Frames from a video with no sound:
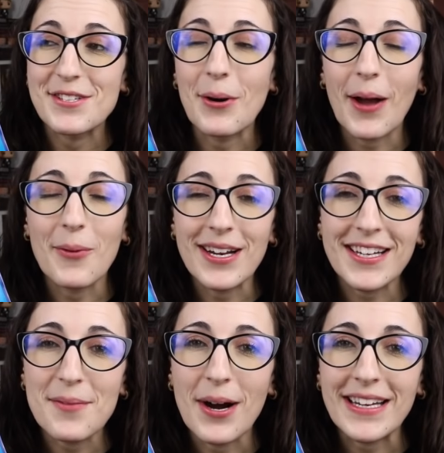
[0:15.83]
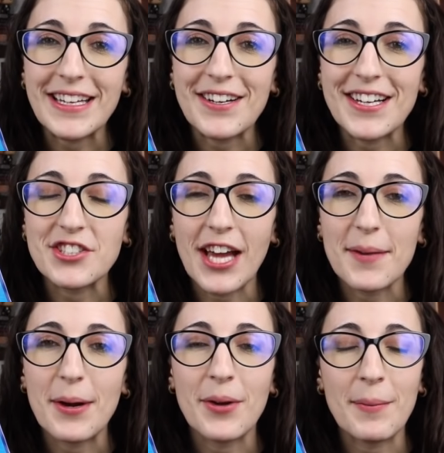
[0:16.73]
So I wanted to come on here and
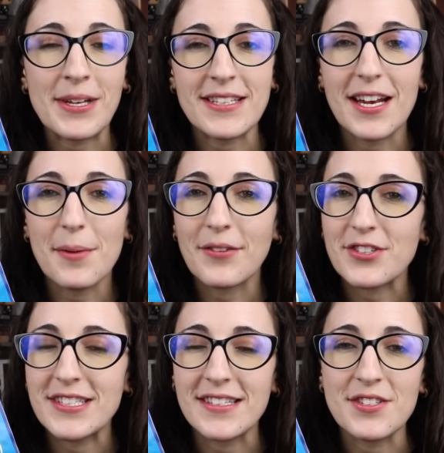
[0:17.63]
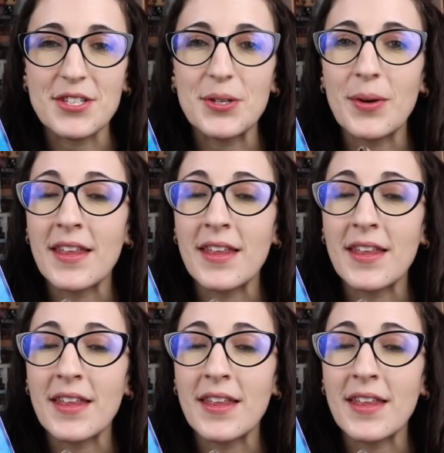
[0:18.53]
chat about what I'm excited about for season 2,